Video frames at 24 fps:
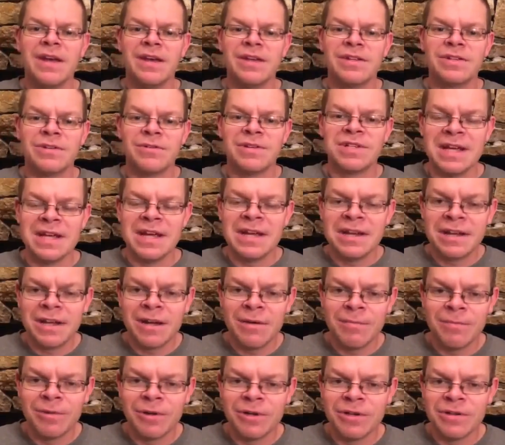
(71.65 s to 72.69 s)
So it's the
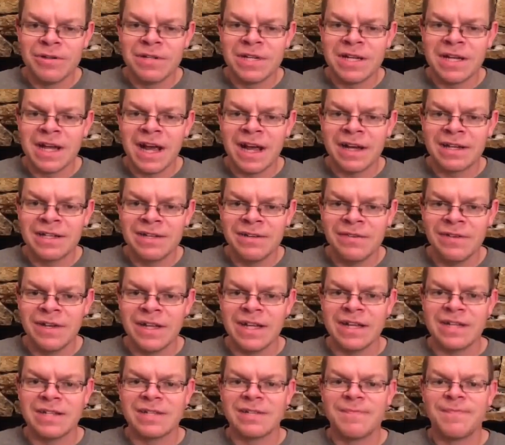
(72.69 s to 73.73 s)
income producing
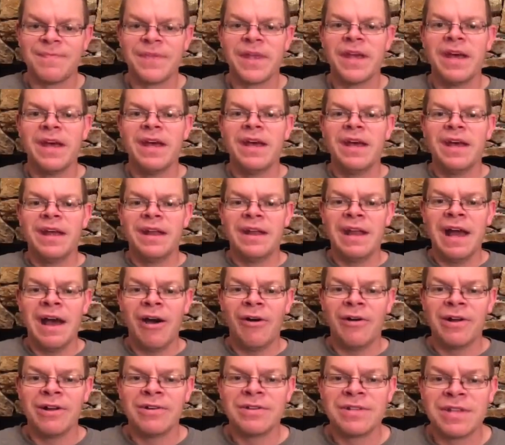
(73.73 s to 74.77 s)
activities.
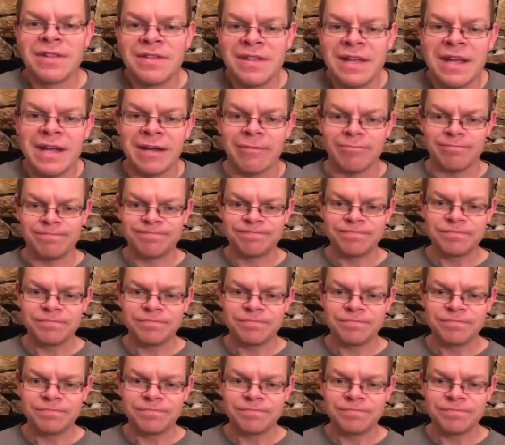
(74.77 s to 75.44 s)
Now, here's the thing.